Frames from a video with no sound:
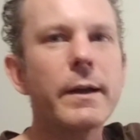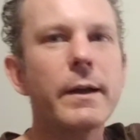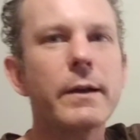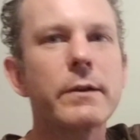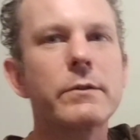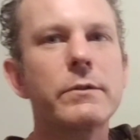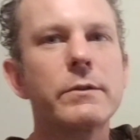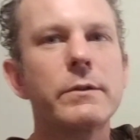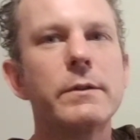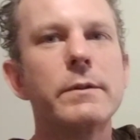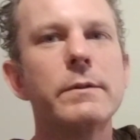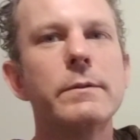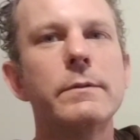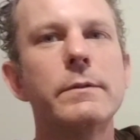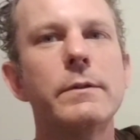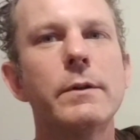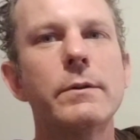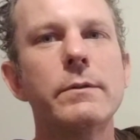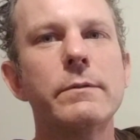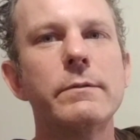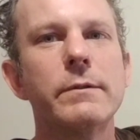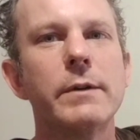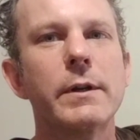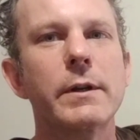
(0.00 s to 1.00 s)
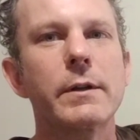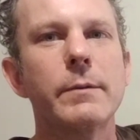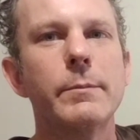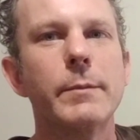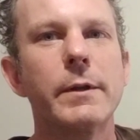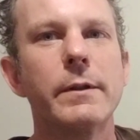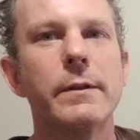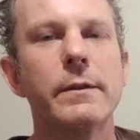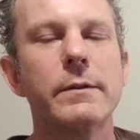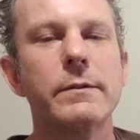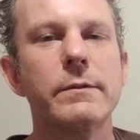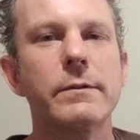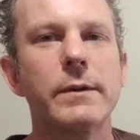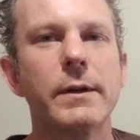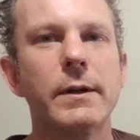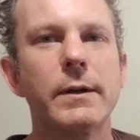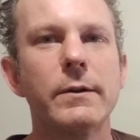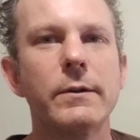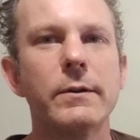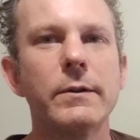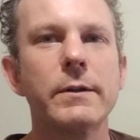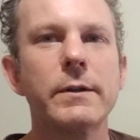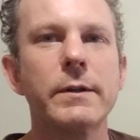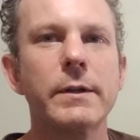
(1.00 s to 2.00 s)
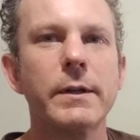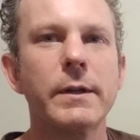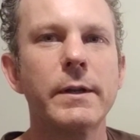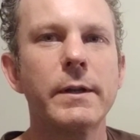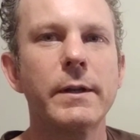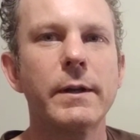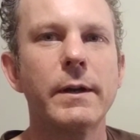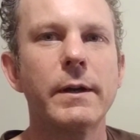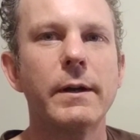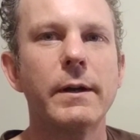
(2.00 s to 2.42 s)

I actually don't recommend the trowel.